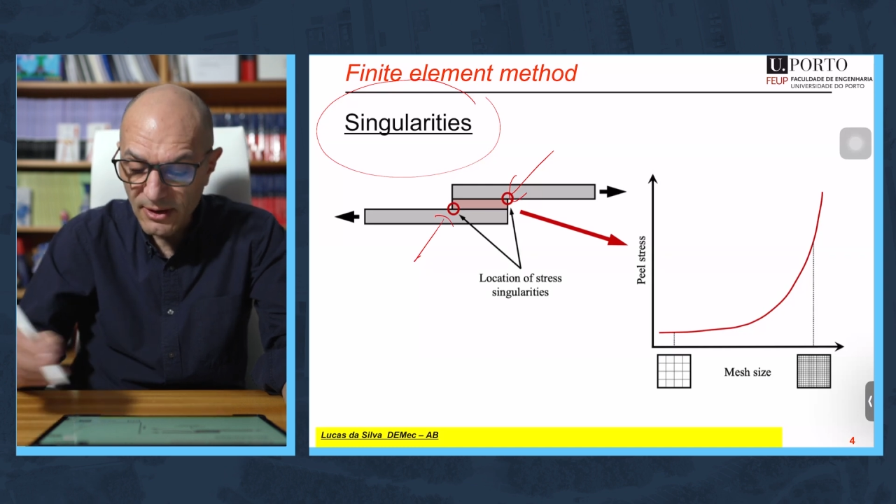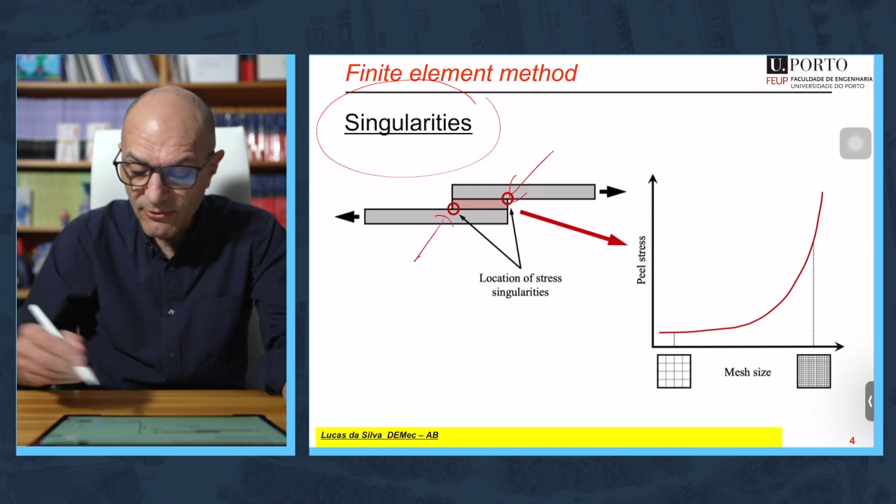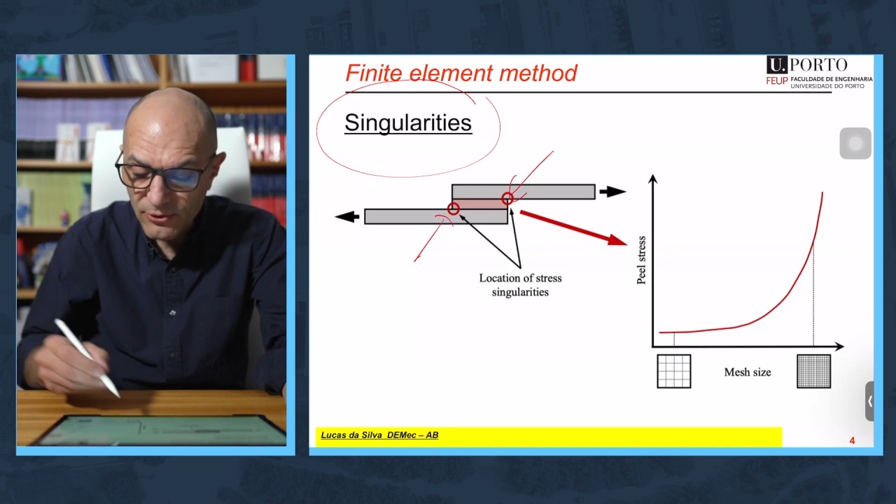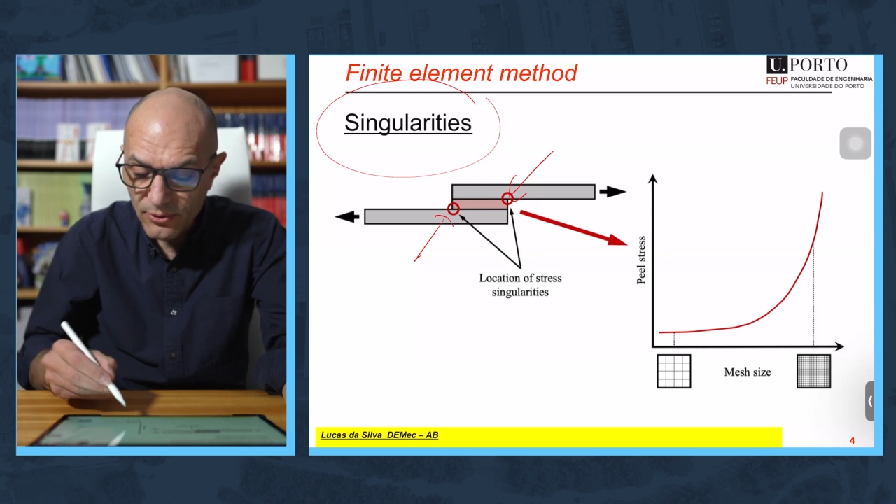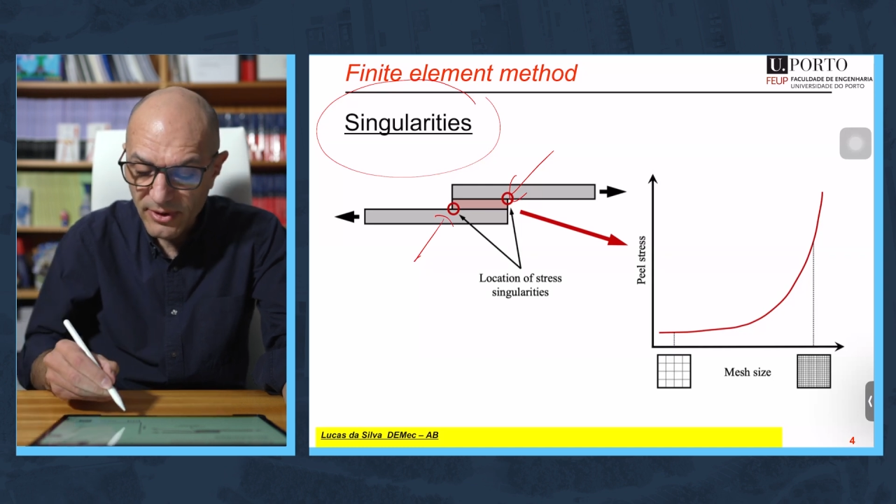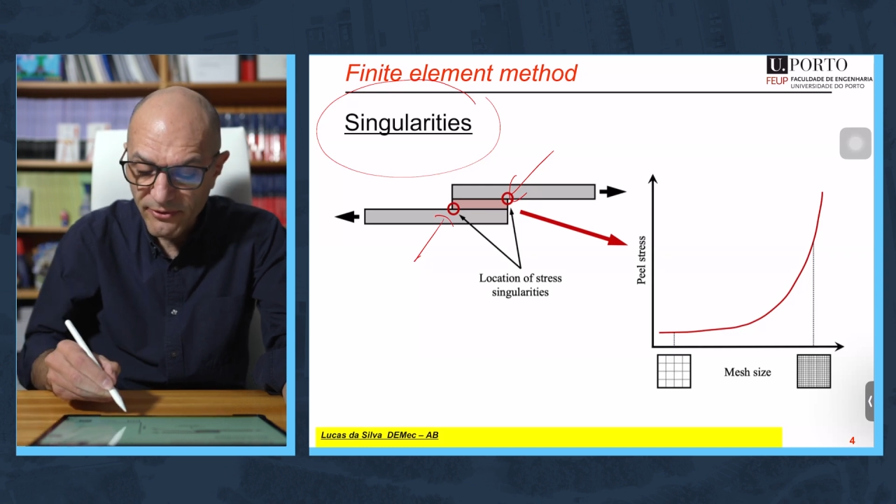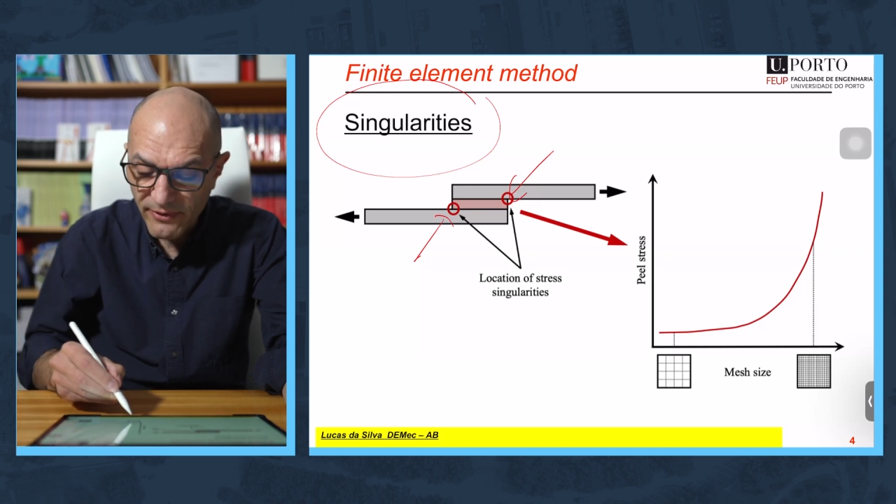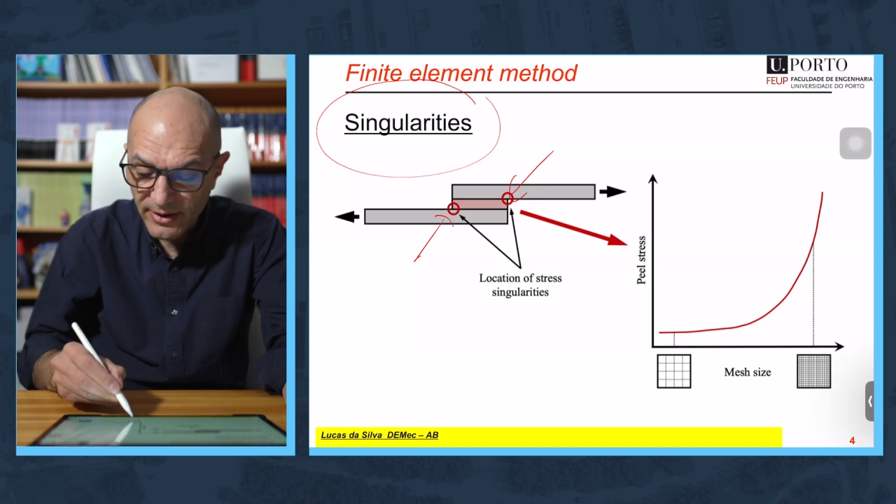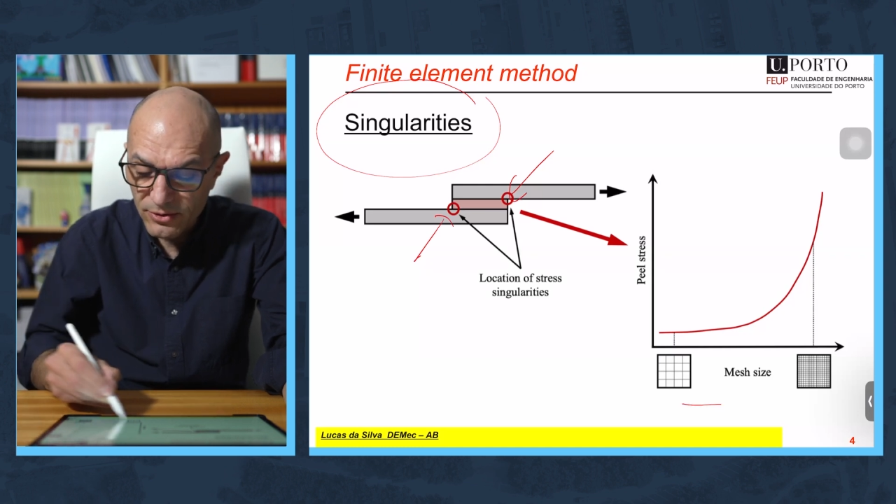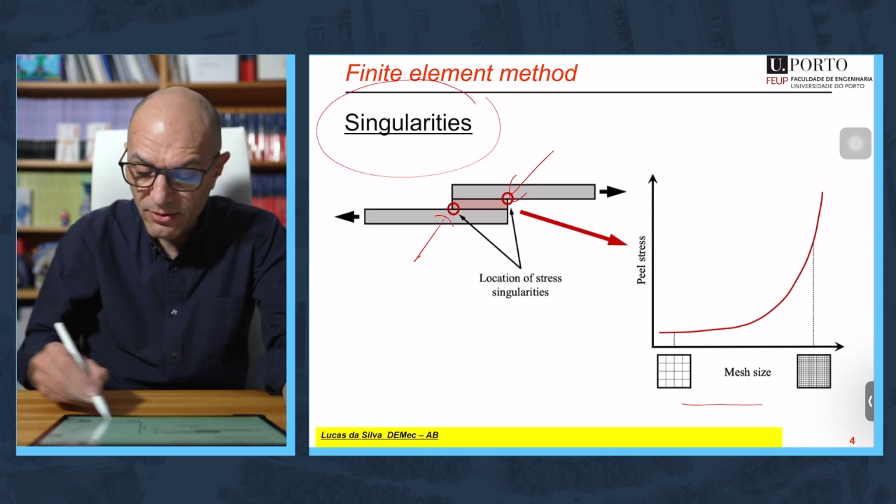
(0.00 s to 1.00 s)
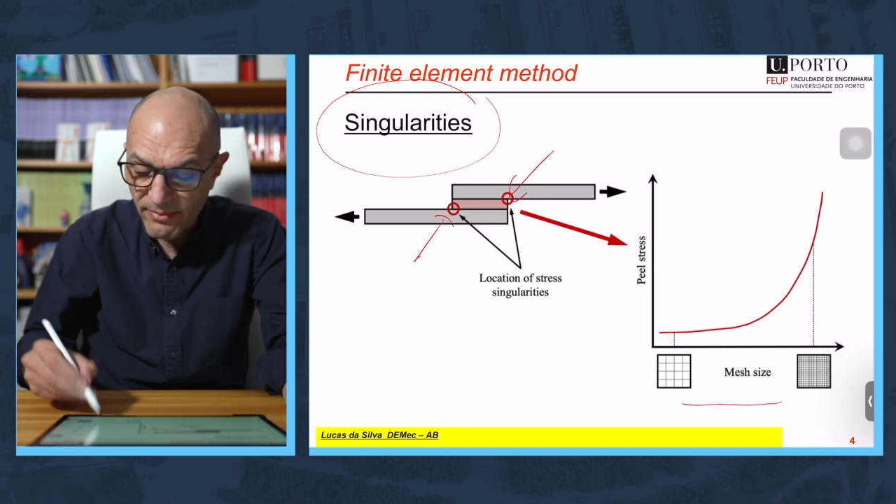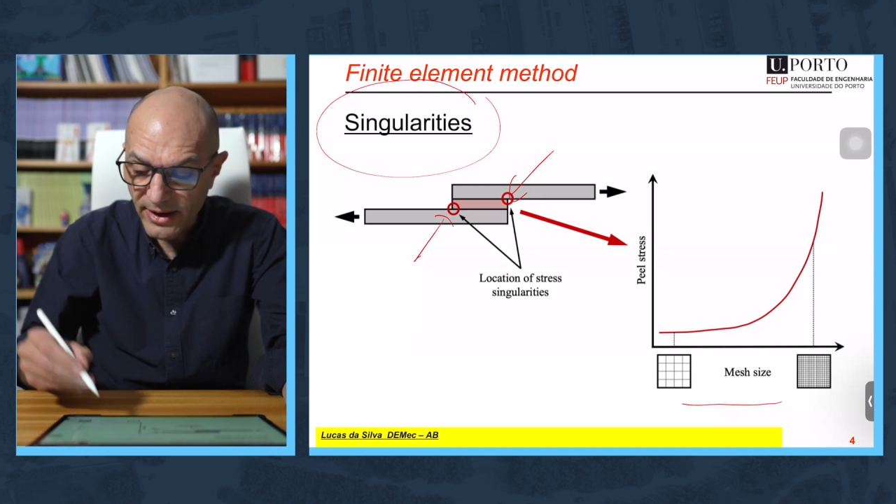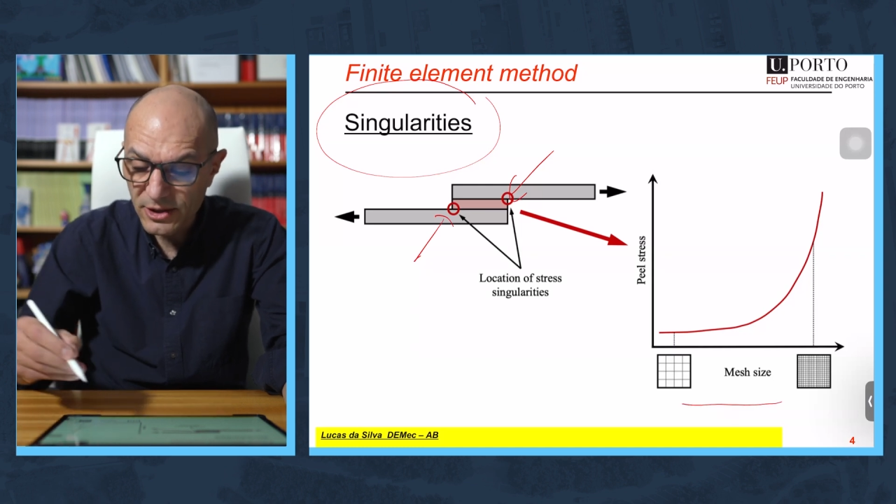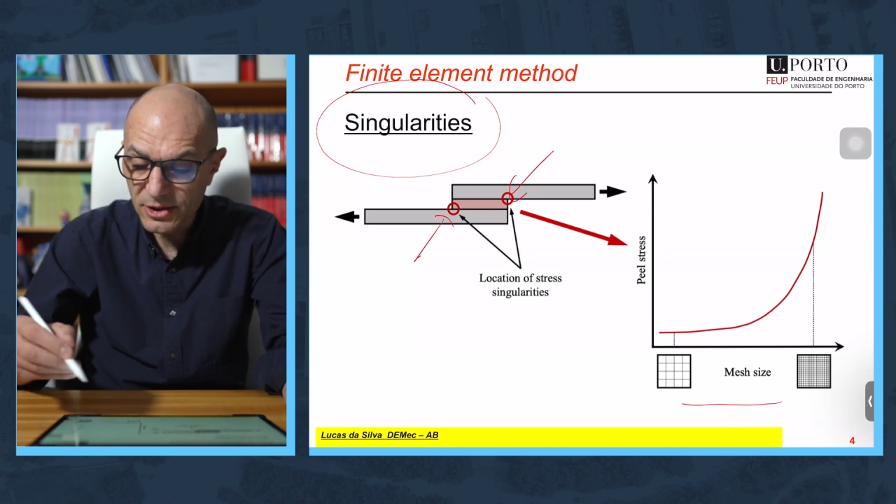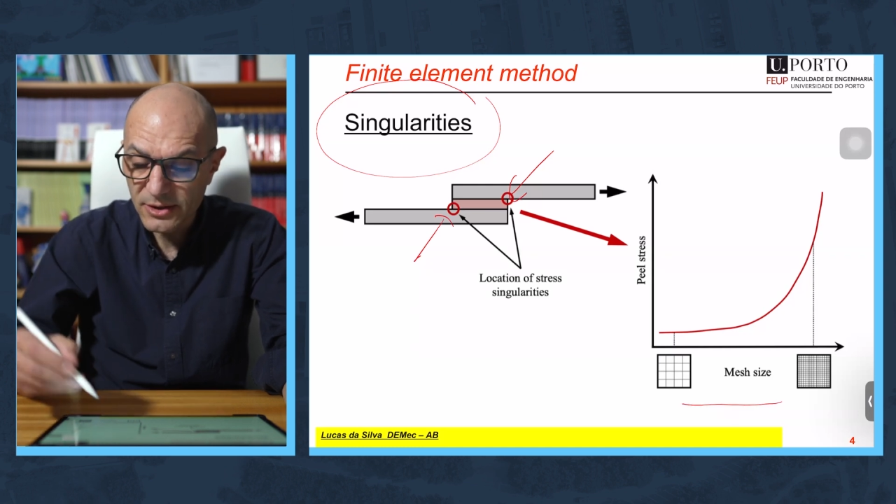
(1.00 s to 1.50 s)
if you refine the
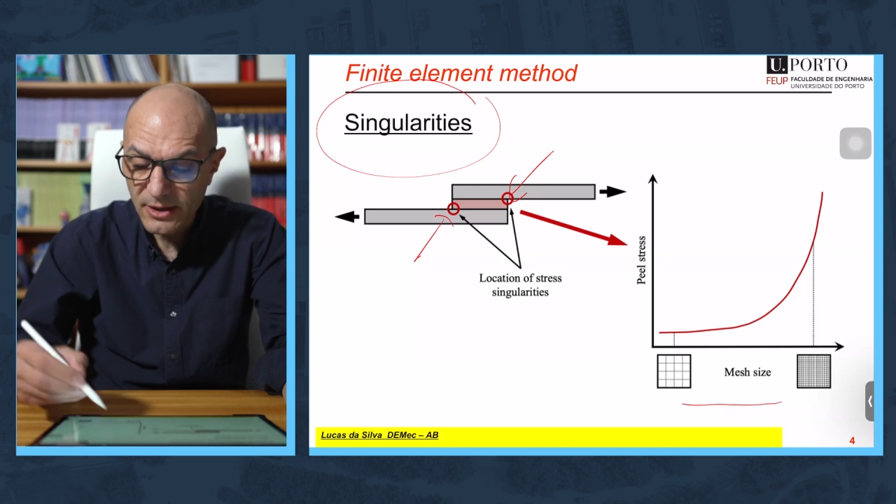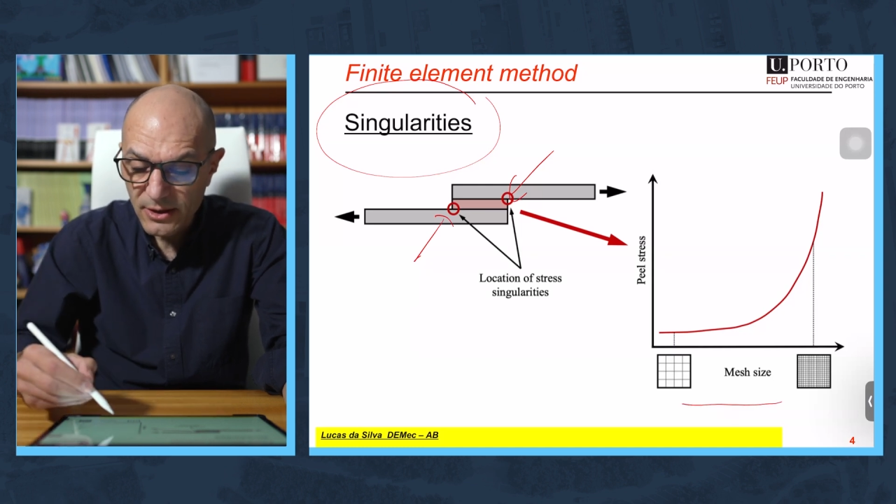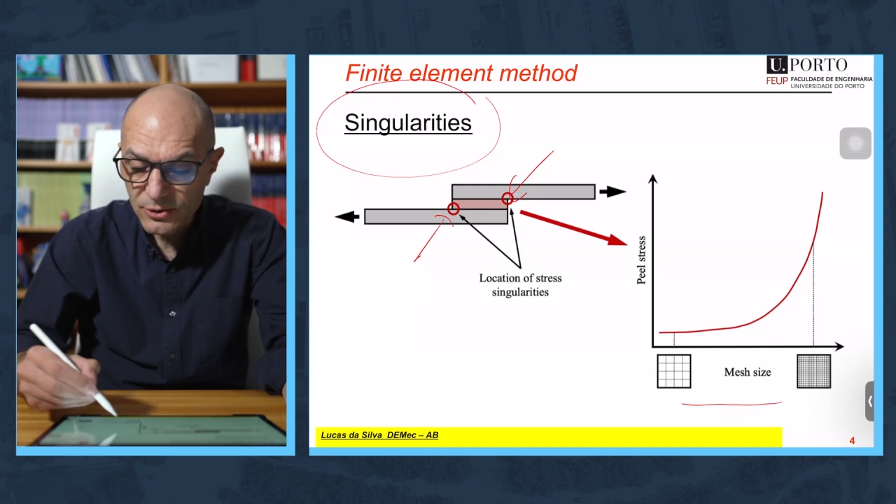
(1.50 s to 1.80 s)
mesh,